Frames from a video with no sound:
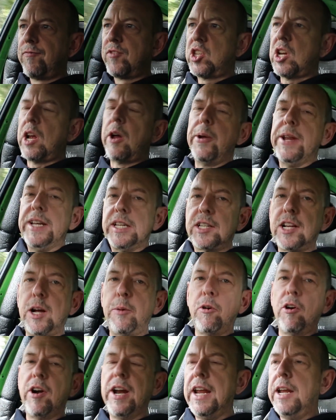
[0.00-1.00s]
So in
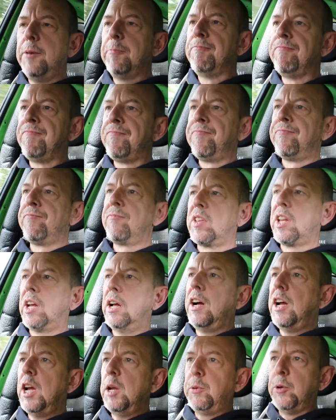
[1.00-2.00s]
summary,
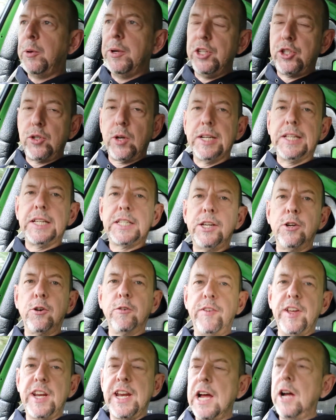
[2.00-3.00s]
I hope you enjoyed this little
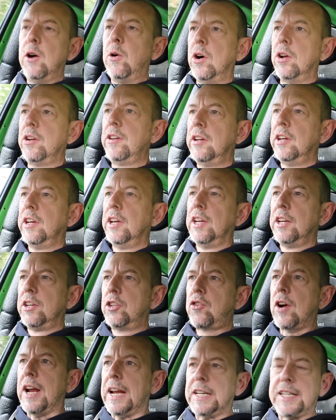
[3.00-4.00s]
video on
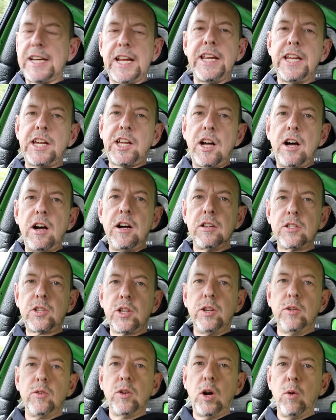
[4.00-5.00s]
track day cars
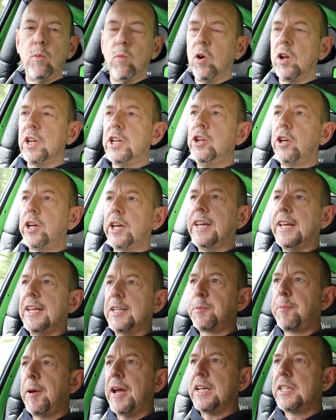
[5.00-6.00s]
and what you can
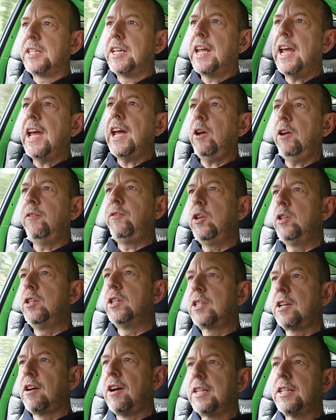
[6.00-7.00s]
expect to get if you
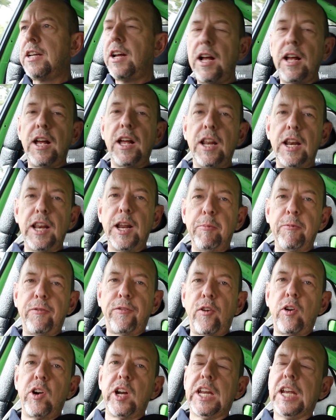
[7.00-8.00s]
decide to lump
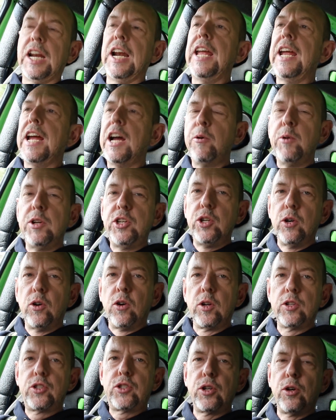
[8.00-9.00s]
for a Clio as
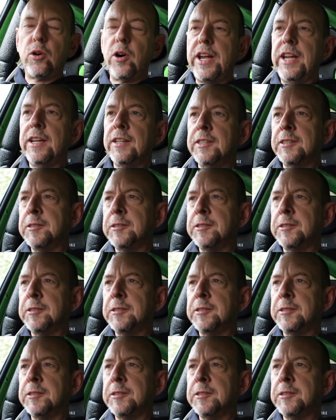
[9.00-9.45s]
your toy.